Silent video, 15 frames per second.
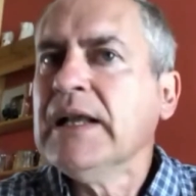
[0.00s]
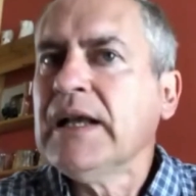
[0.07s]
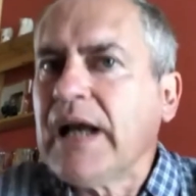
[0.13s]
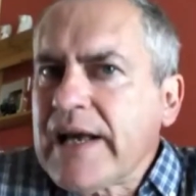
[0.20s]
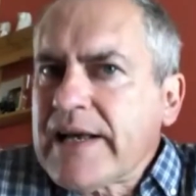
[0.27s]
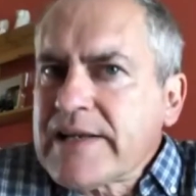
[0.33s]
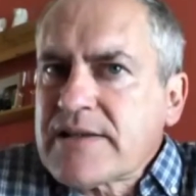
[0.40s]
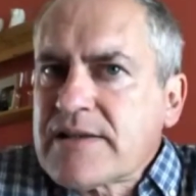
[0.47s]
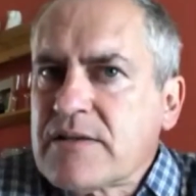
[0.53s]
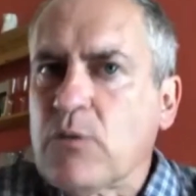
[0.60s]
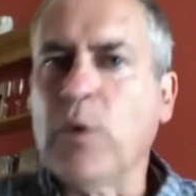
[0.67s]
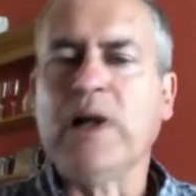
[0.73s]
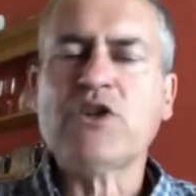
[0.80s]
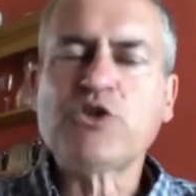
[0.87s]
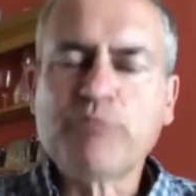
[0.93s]
As
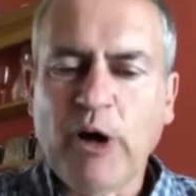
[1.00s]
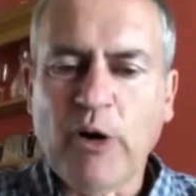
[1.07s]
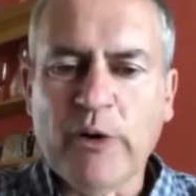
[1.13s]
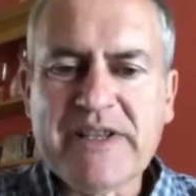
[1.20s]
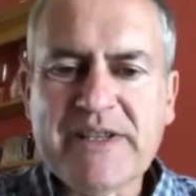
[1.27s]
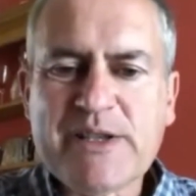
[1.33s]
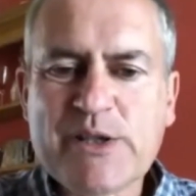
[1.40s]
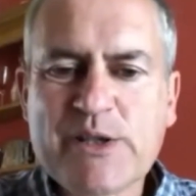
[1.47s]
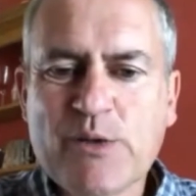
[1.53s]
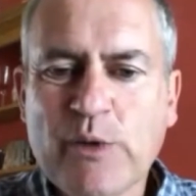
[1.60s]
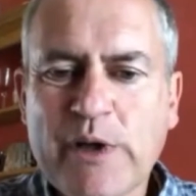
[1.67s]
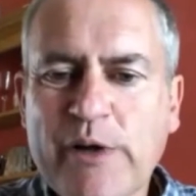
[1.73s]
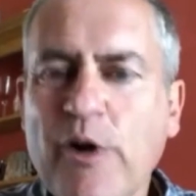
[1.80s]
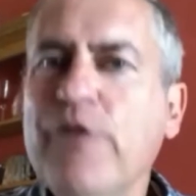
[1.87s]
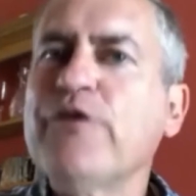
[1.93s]
Welsh poets,
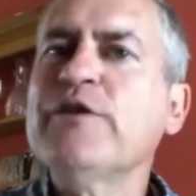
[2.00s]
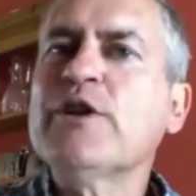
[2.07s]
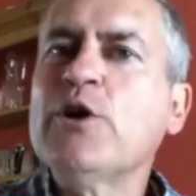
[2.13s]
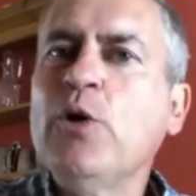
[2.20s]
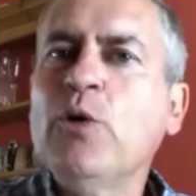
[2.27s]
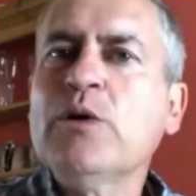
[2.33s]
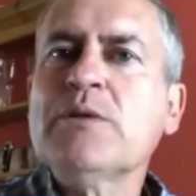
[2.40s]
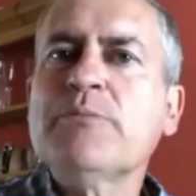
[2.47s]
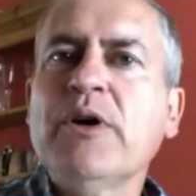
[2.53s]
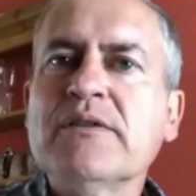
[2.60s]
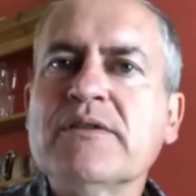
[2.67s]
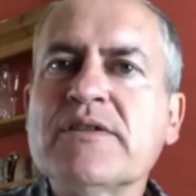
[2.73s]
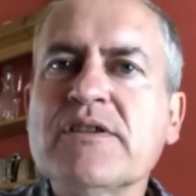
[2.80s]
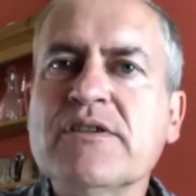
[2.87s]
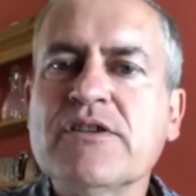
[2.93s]
we're often called upon
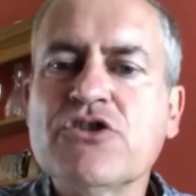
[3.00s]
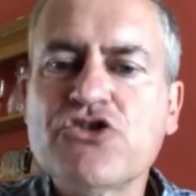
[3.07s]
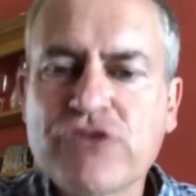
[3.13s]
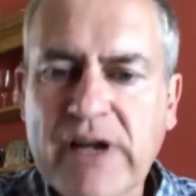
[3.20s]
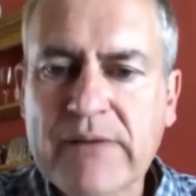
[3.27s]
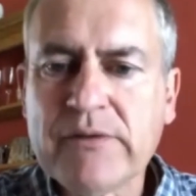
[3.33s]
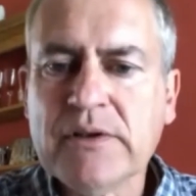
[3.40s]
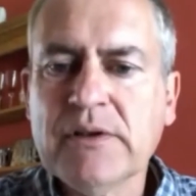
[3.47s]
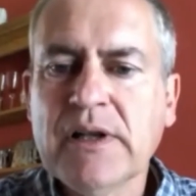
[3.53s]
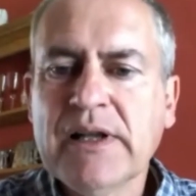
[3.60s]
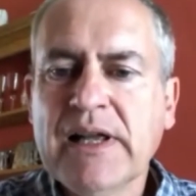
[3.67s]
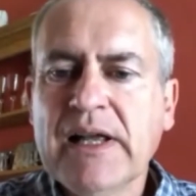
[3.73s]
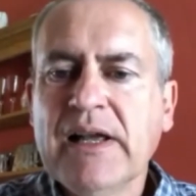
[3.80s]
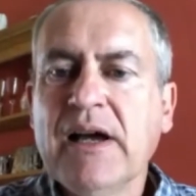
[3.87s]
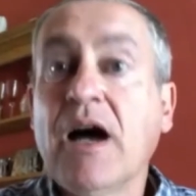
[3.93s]
to travel
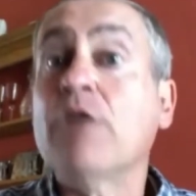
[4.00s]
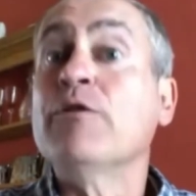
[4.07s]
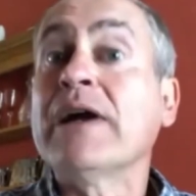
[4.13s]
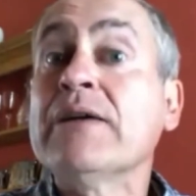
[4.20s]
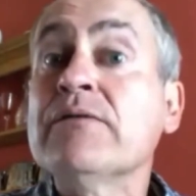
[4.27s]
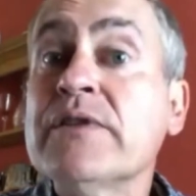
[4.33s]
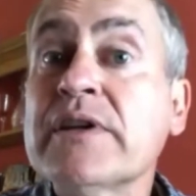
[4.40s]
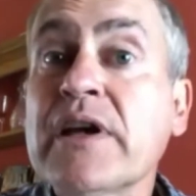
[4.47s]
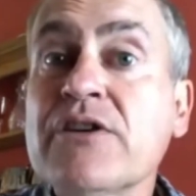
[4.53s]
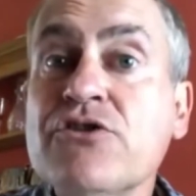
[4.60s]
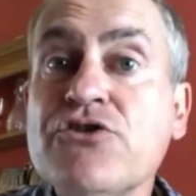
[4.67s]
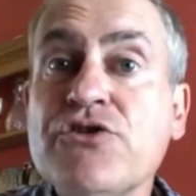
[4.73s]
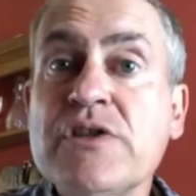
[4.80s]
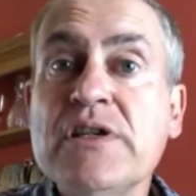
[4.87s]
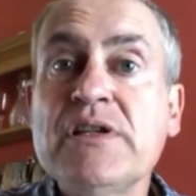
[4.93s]
around the
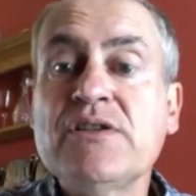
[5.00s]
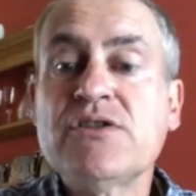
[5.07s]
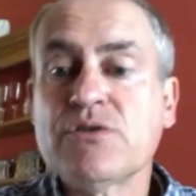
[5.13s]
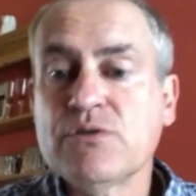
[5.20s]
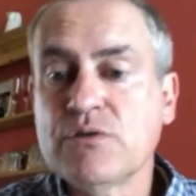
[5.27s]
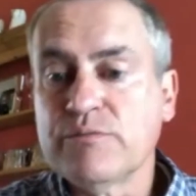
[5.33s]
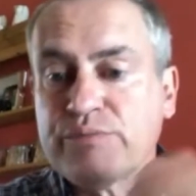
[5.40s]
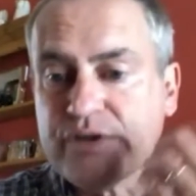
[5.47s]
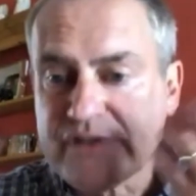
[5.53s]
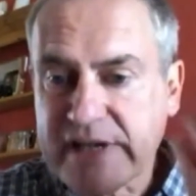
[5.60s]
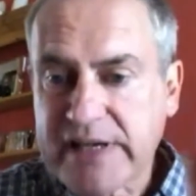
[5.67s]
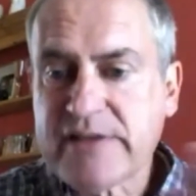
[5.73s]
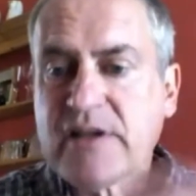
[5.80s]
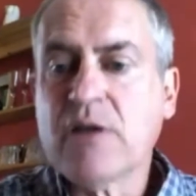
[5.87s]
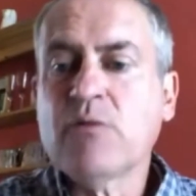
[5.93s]
country to
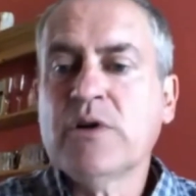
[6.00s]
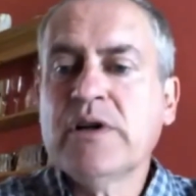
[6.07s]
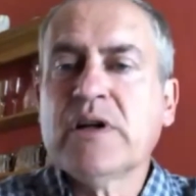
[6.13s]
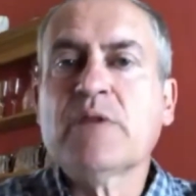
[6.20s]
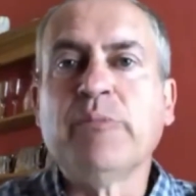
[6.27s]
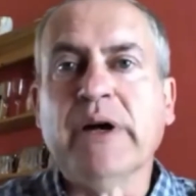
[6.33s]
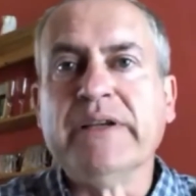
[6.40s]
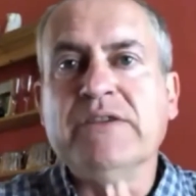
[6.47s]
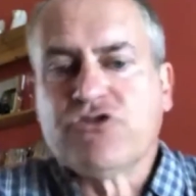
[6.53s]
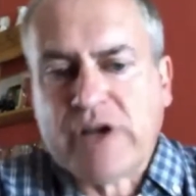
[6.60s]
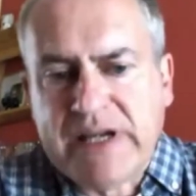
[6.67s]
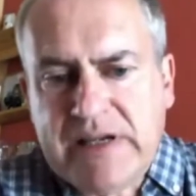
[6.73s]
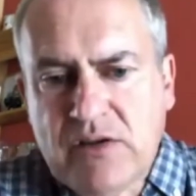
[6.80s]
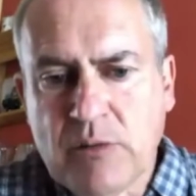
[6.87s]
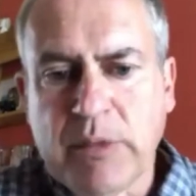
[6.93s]
present our work by
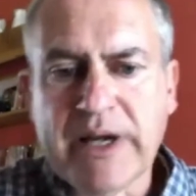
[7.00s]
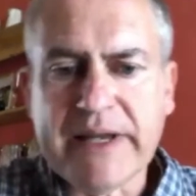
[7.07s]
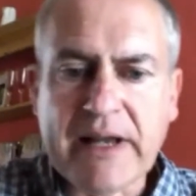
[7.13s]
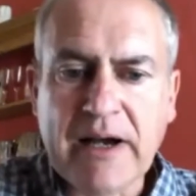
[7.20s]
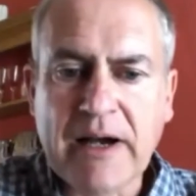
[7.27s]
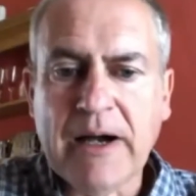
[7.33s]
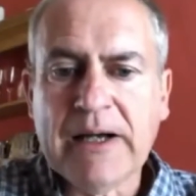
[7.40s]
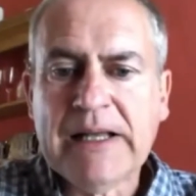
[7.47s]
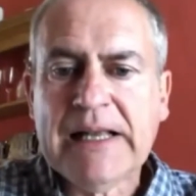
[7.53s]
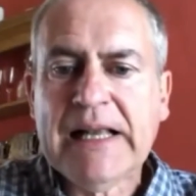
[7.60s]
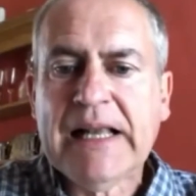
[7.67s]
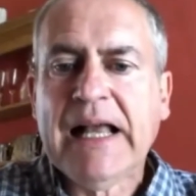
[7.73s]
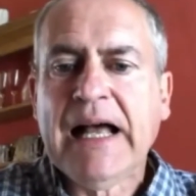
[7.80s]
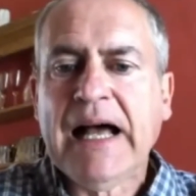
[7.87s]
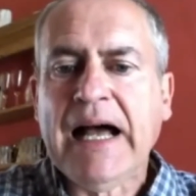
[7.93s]
train or by car.
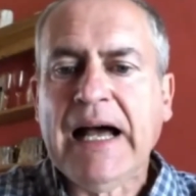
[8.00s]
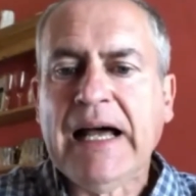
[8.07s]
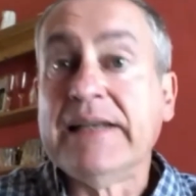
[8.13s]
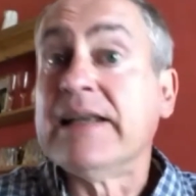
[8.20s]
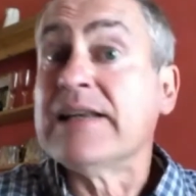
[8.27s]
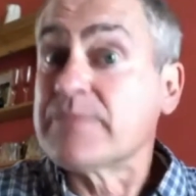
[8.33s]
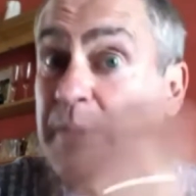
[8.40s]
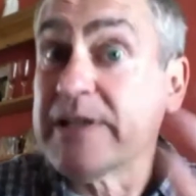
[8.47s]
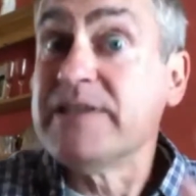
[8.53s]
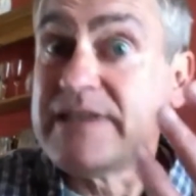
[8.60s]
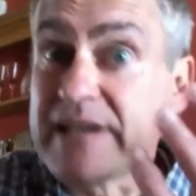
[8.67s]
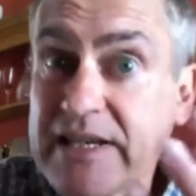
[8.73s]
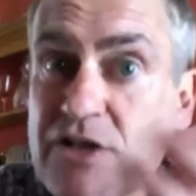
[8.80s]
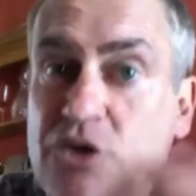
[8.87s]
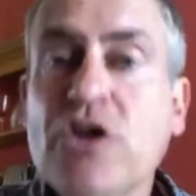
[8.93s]
And as my
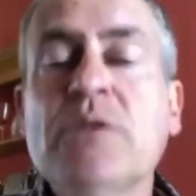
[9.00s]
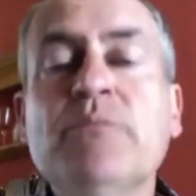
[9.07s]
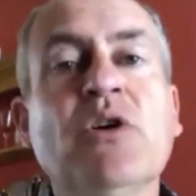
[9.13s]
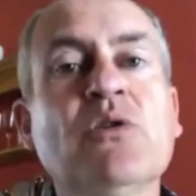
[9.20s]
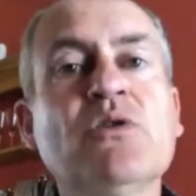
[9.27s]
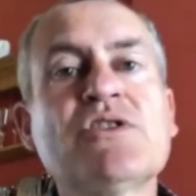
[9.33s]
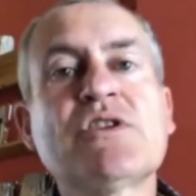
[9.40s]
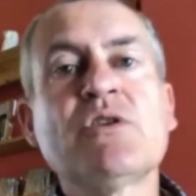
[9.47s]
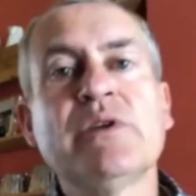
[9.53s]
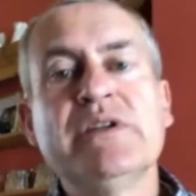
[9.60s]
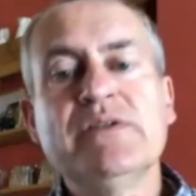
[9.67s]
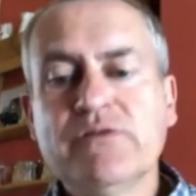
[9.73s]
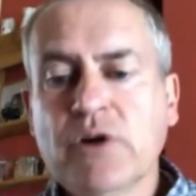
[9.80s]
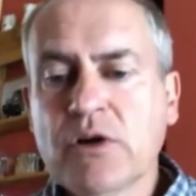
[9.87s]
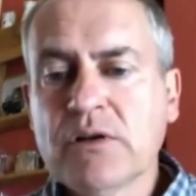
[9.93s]
day job also
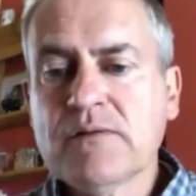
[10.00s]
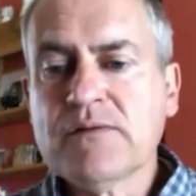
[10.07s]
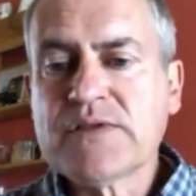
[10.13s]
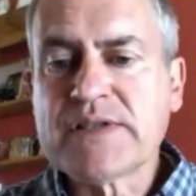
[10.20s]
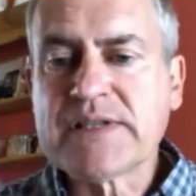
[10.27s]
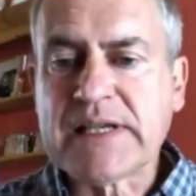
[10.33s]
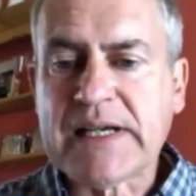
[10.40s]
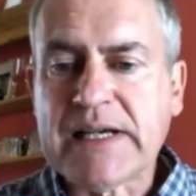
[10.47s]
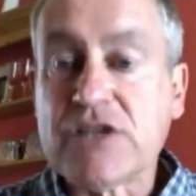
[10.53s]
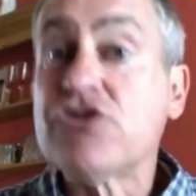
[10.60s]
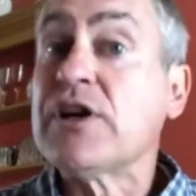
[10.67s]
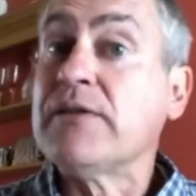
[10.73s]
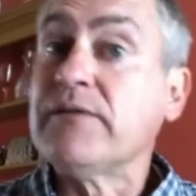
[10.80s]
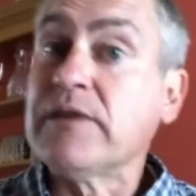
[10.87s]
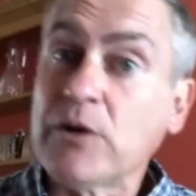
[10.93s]
involves
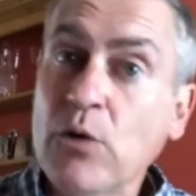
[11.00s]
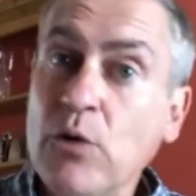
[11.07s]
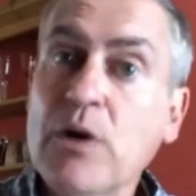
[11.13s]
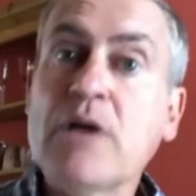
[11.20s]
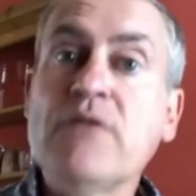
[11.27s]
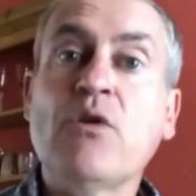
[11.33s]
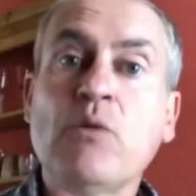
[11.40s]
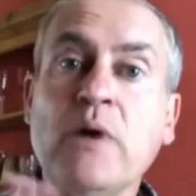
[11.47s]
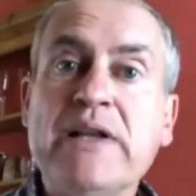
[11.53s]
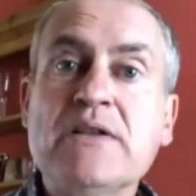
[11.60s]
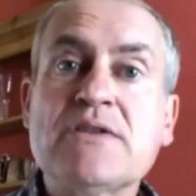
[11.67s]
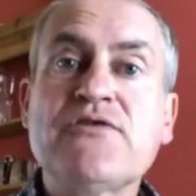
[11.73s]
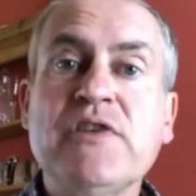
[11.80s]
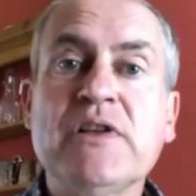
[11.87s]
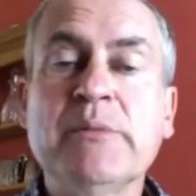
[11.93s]
traveling all over Wales,
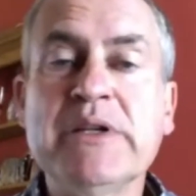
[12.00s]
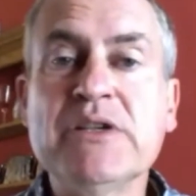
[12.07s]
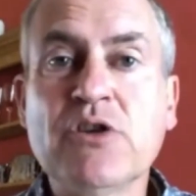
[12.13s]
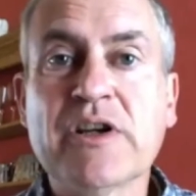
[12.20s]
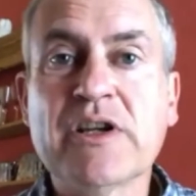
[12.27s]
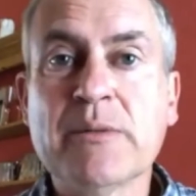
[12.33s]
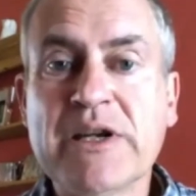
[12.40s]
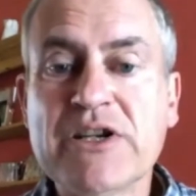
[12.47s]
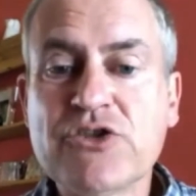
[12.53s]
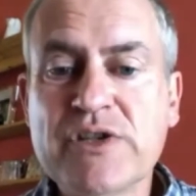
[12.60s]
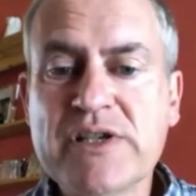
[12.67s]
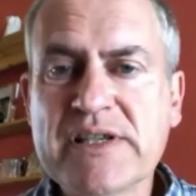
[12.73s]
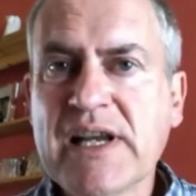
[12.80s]
filming documentaries,